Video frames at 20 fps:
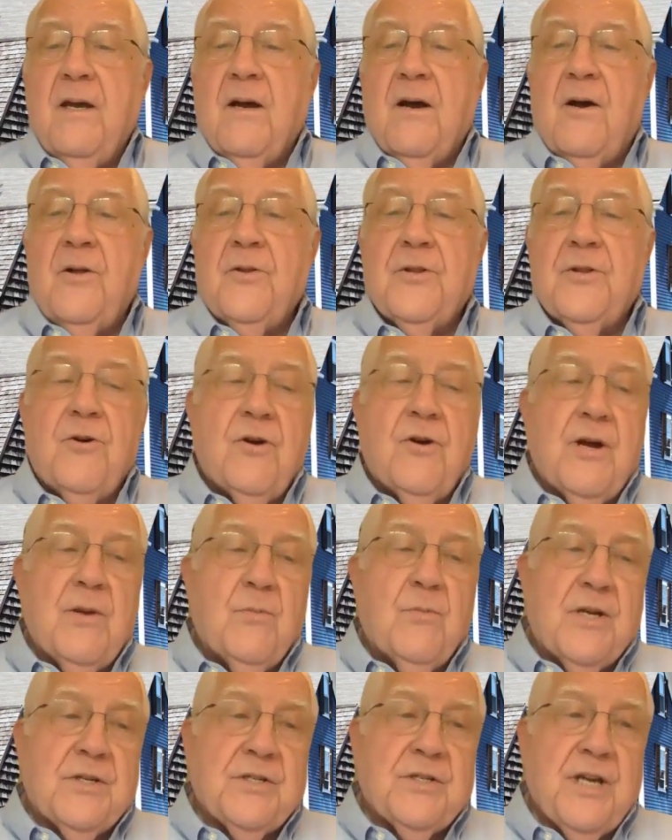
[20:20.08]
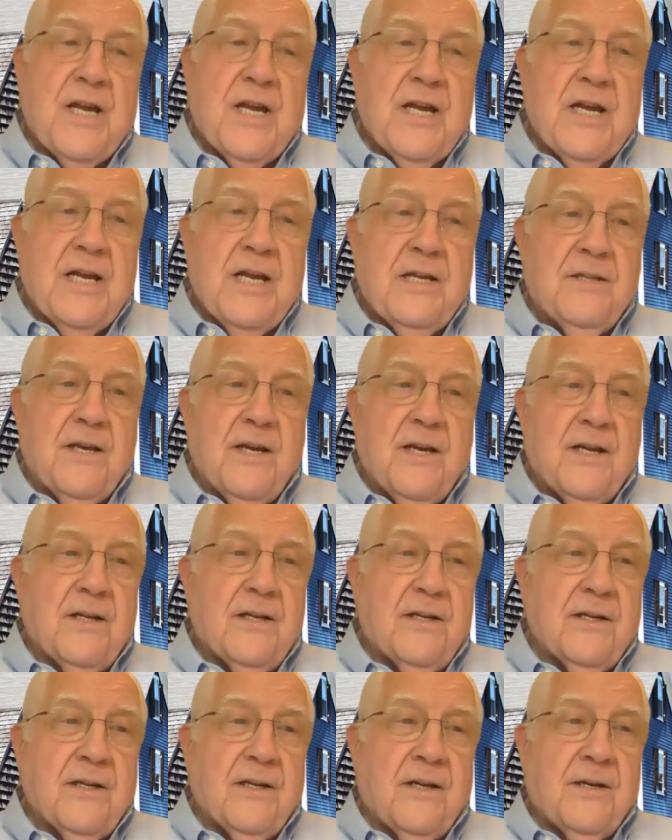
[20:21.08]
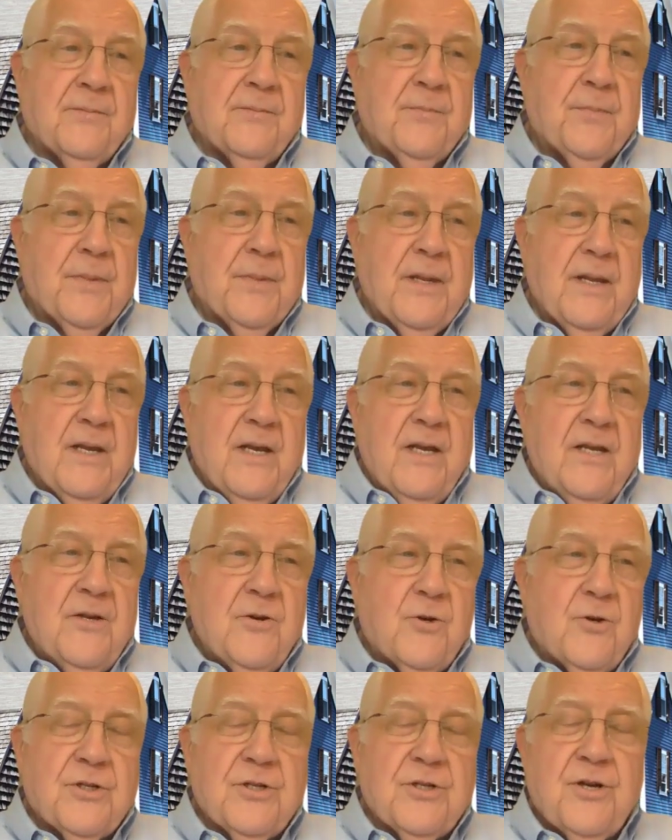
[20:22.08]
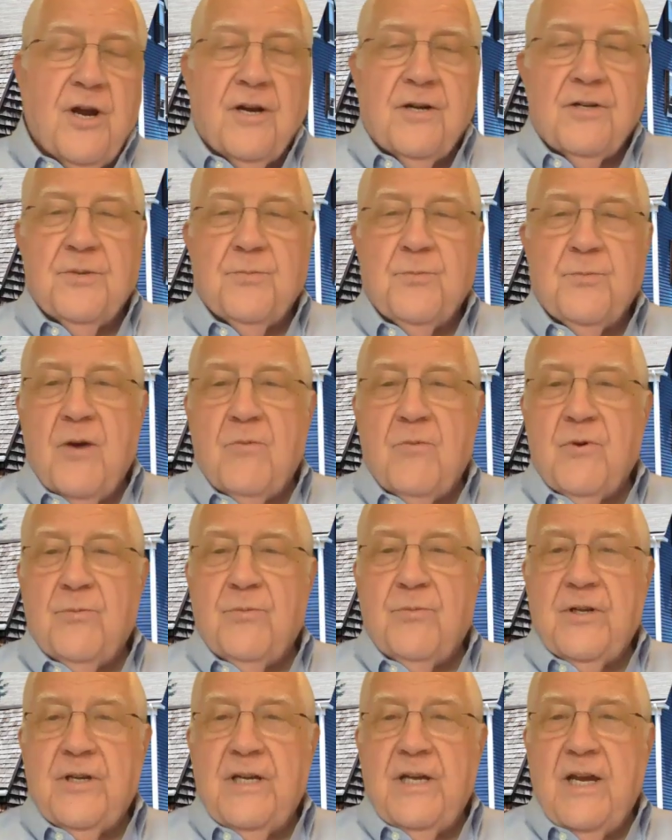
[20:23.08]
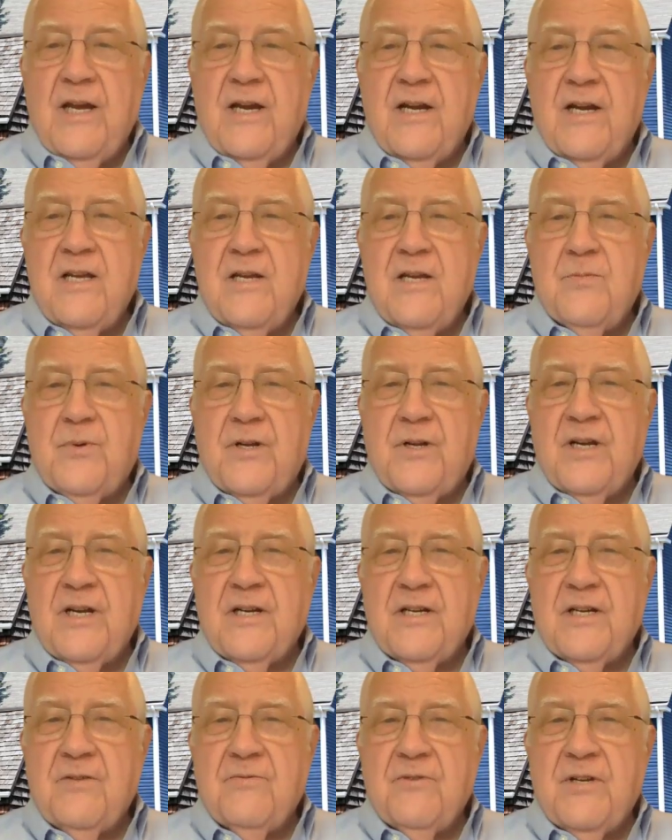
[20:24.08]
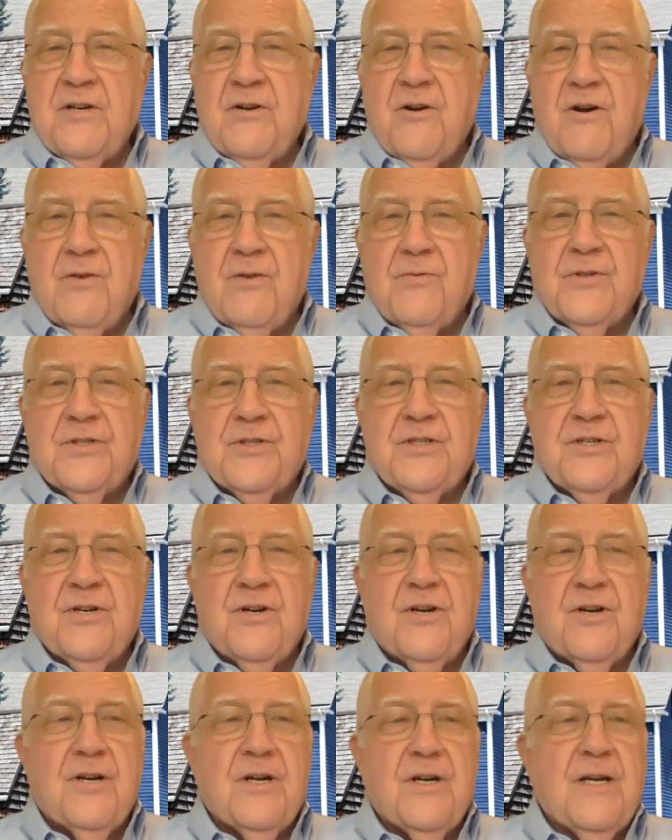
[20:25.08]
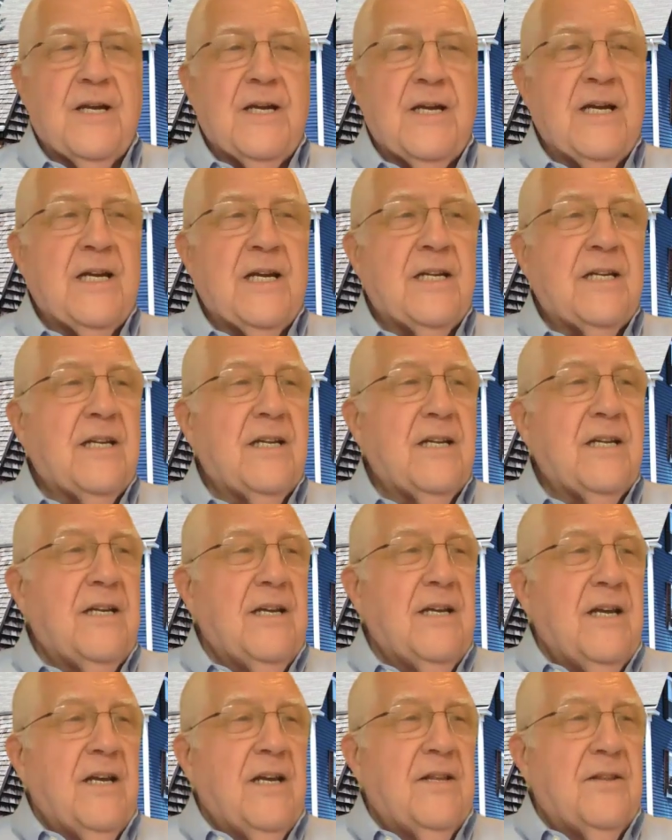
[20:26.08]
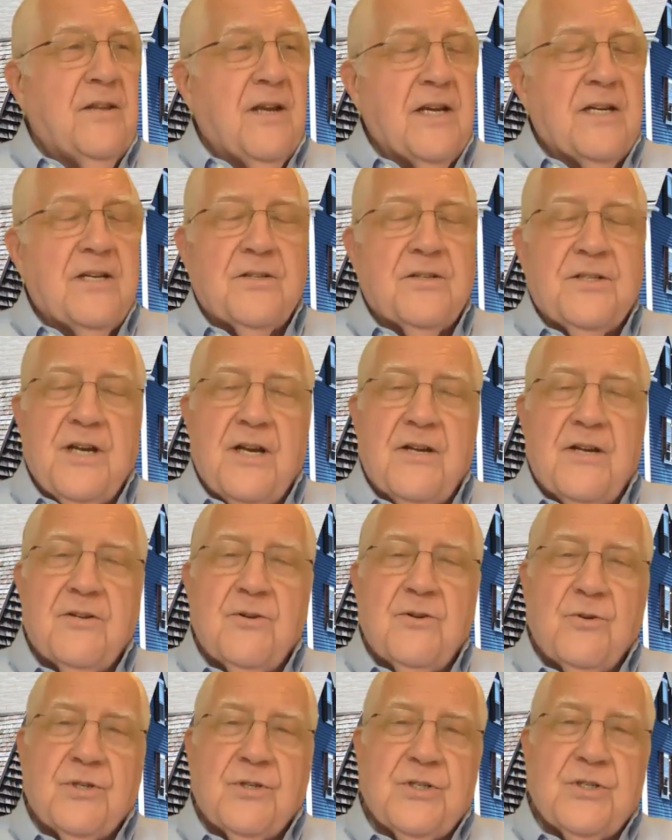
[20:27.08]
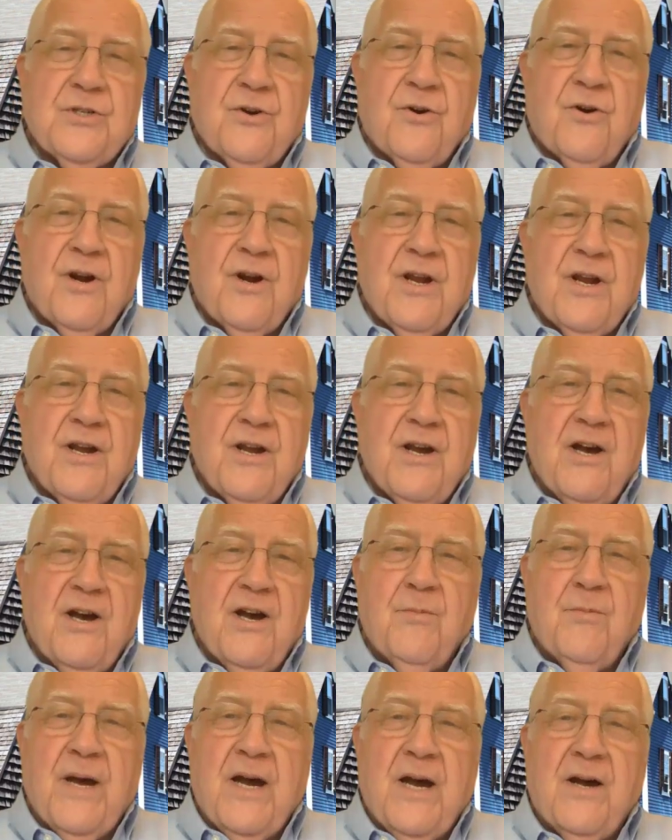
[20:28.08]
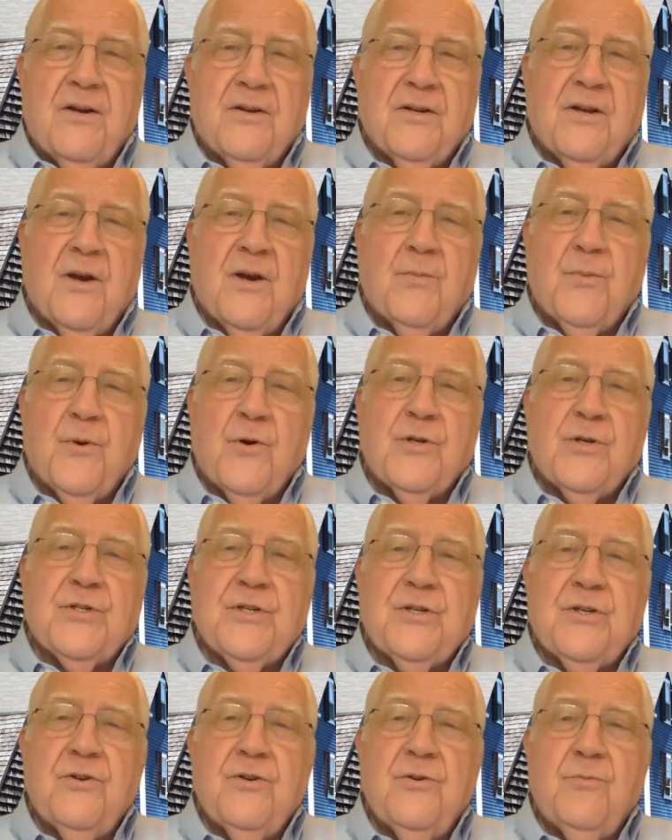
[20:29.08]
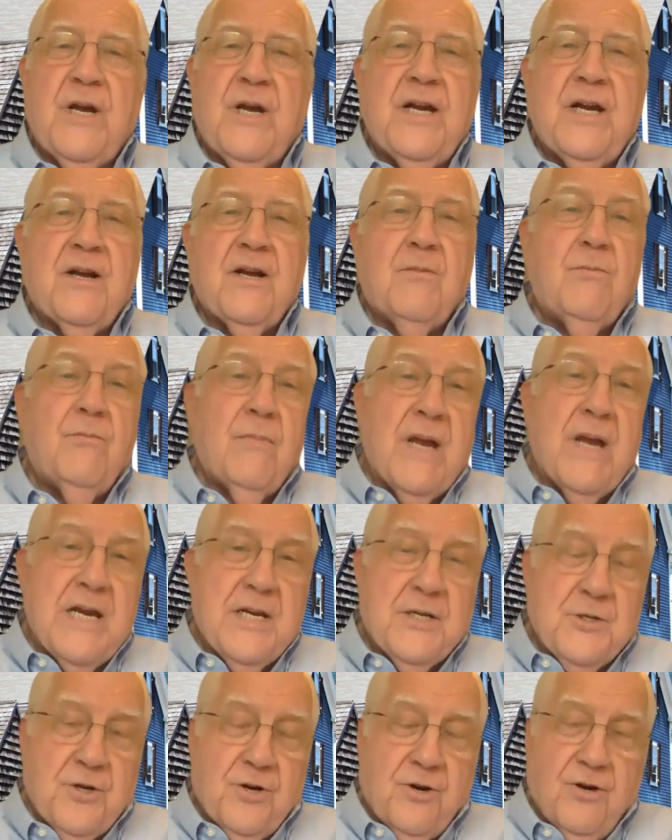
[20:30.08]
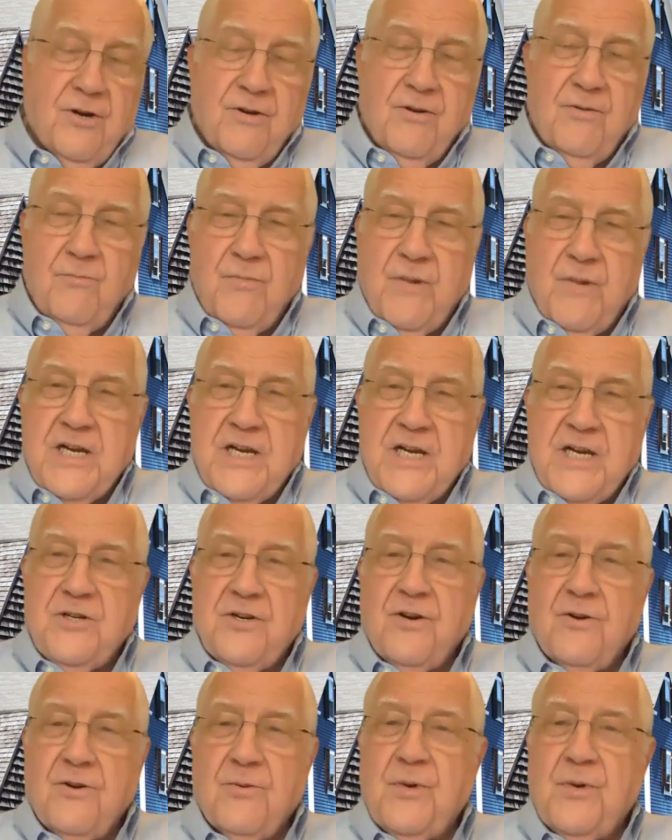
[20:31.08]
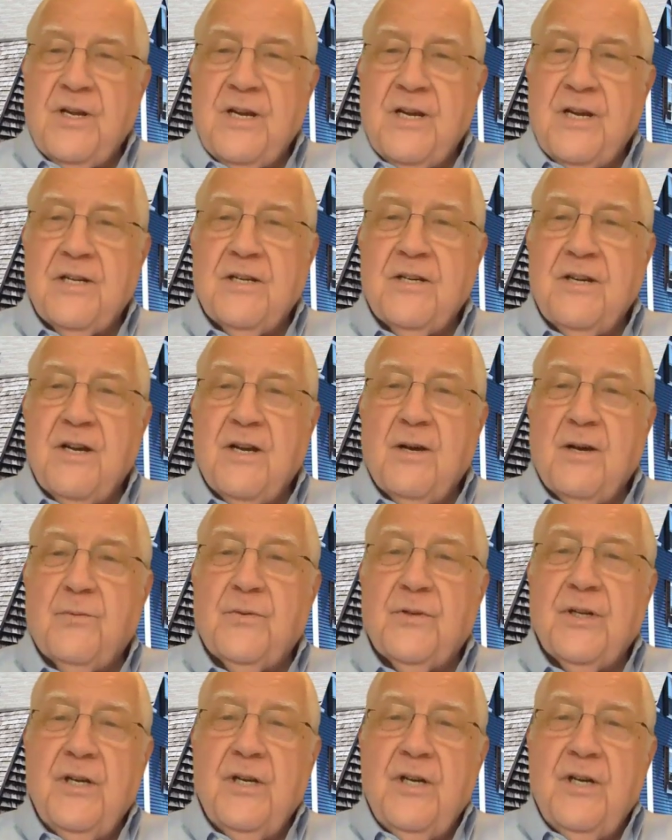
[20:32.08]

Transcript: Although I must say that uh, you could talk to probably any planned giving officer and they could tell you a story about a person who made a major, major planned gift